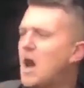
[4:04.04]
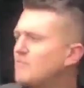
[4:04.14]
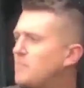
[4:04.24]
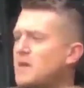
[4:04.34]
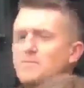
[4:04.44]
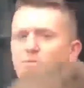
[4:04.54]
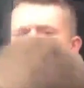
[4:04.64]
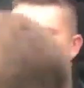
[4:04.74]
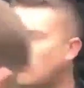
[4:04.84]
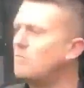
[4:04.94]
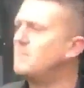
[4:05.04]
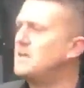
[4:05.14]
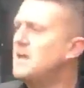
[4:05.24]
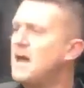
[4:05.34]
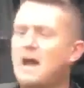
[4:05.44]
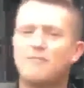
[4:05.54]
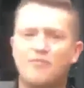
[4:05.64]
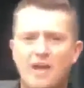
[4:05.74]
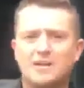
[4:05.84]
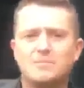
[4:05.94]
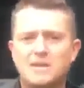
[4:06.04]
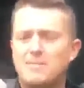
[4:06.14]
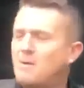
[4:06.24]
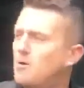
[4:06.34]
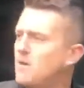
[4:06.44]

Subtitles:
Yeah, other people swore at me and threatened me